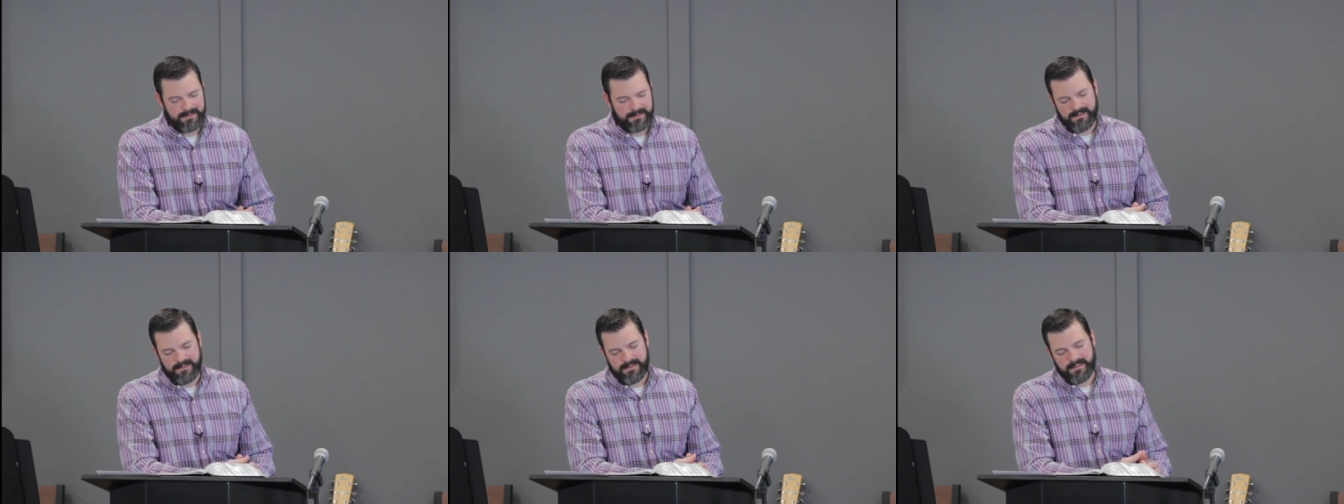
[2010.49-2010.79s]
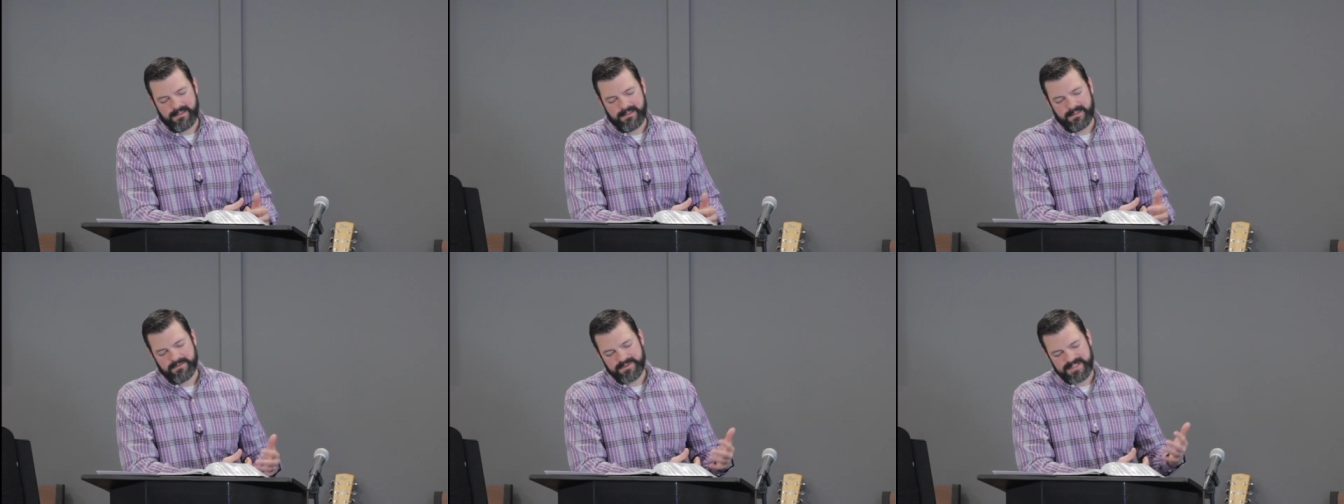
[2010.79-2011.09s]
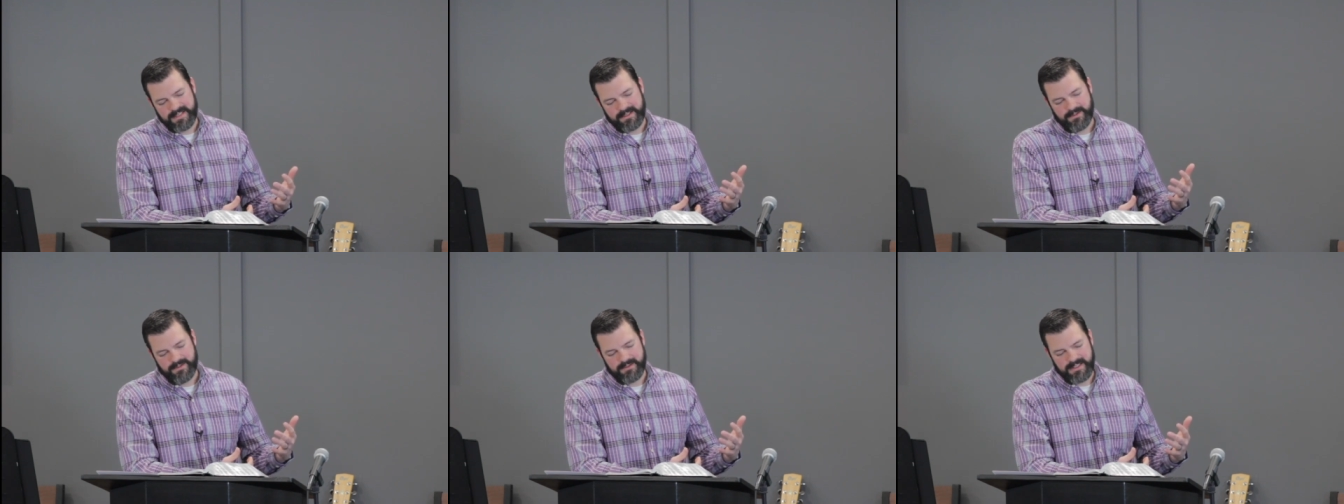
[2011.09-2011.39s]
and we
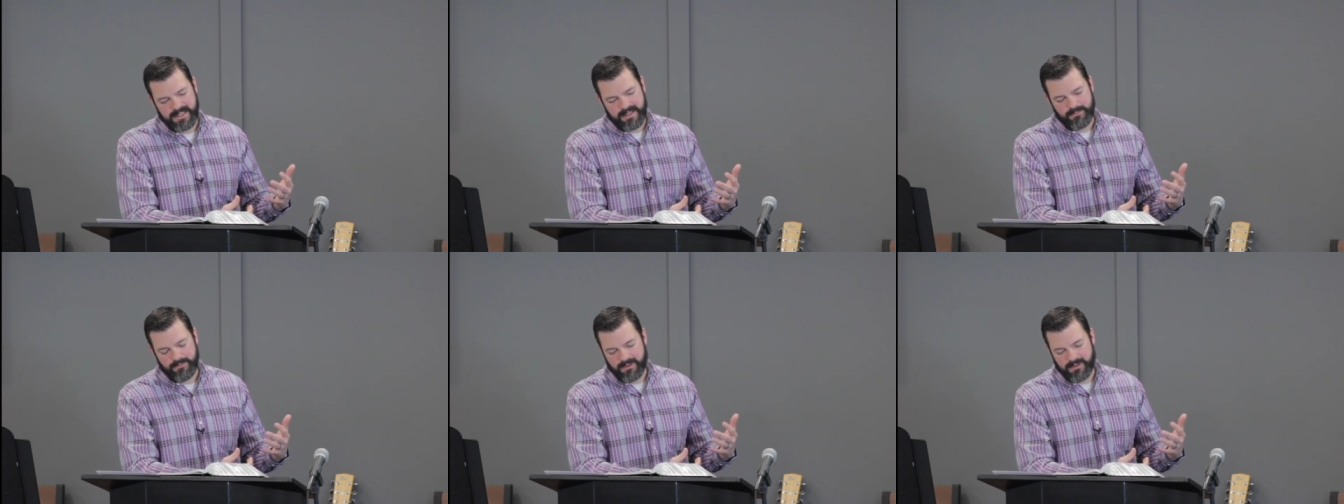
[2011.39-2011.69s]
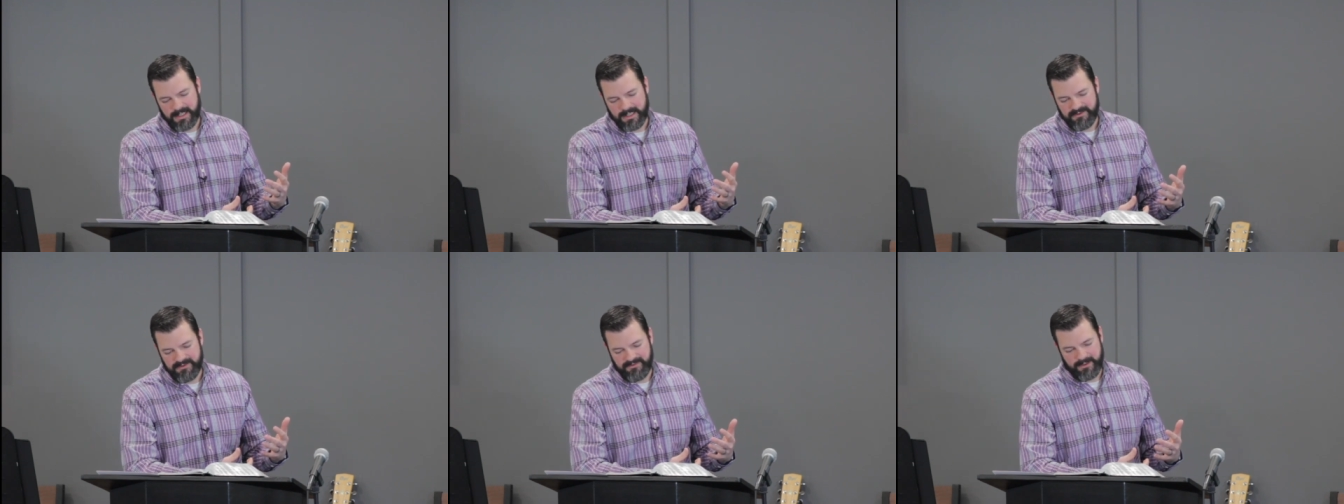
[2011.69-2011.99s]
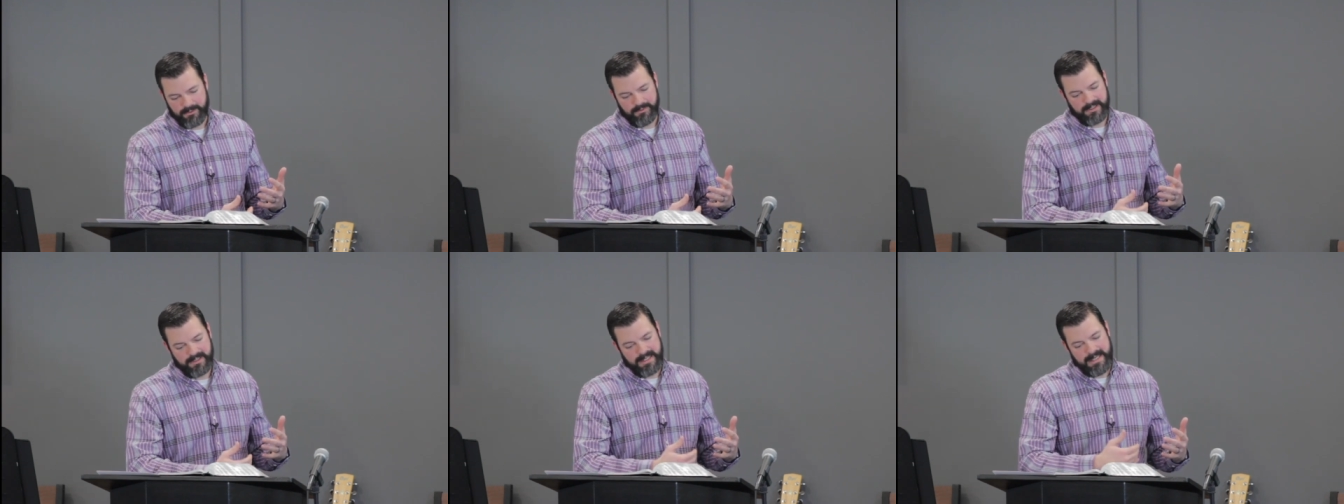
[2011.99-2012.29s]
say, okay, well, if I
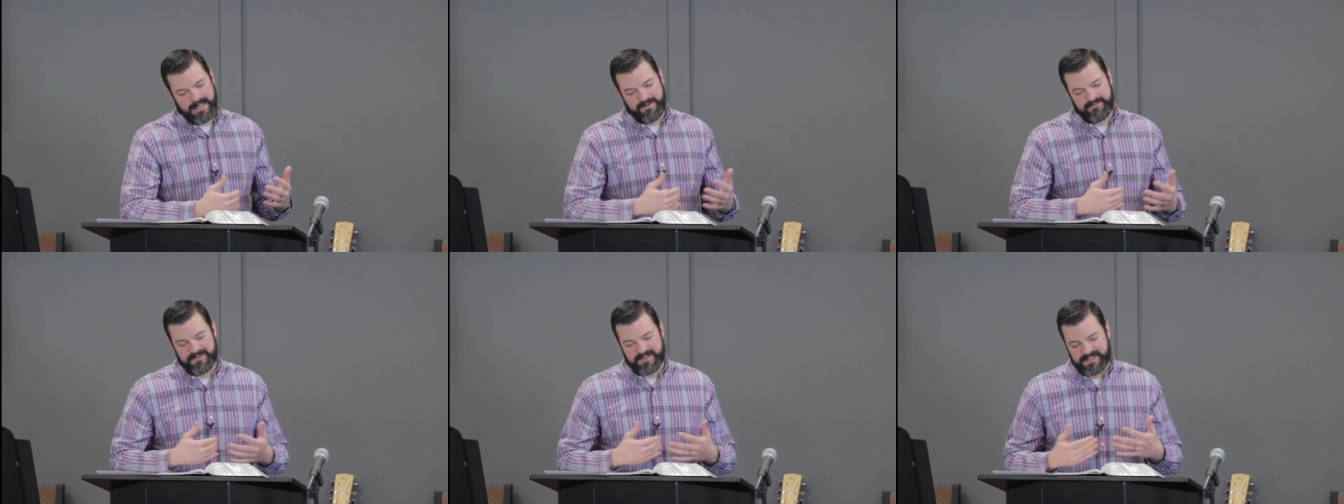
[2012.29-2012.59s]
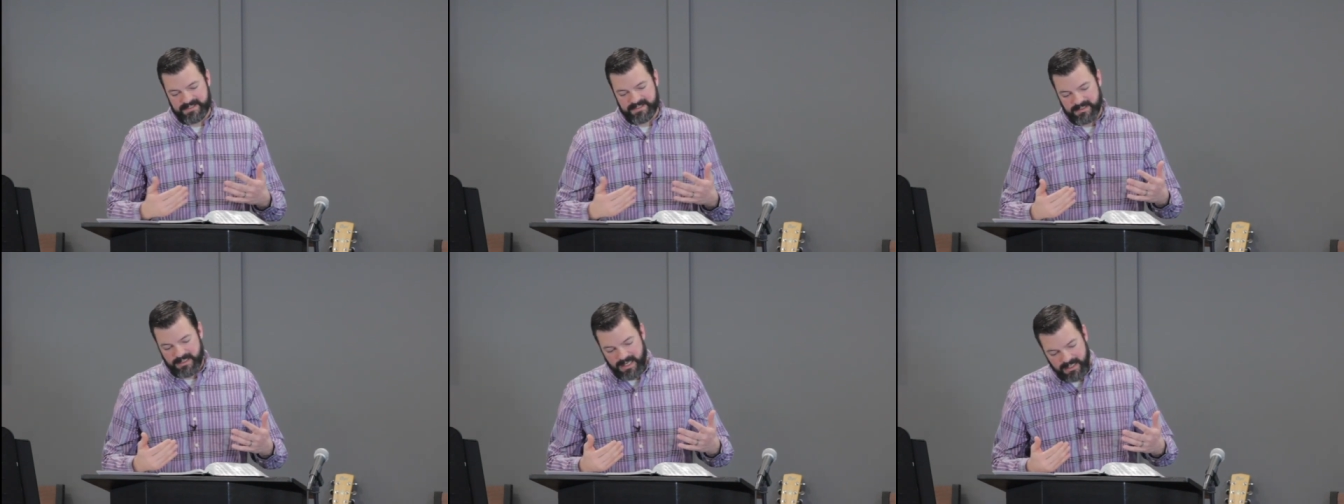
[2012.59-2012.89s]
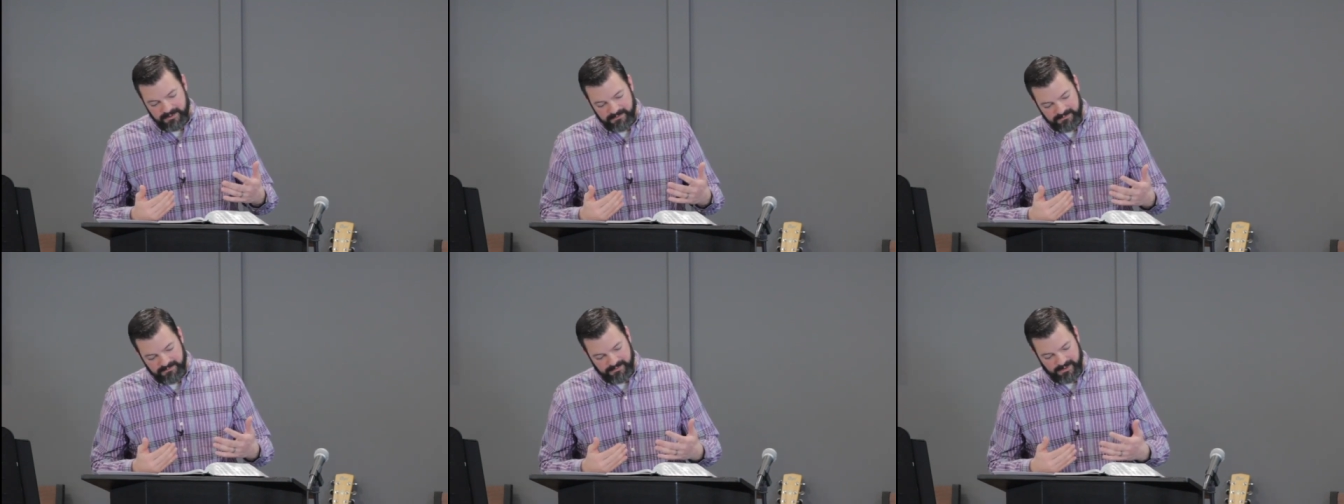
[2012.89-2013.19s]
want to have this life,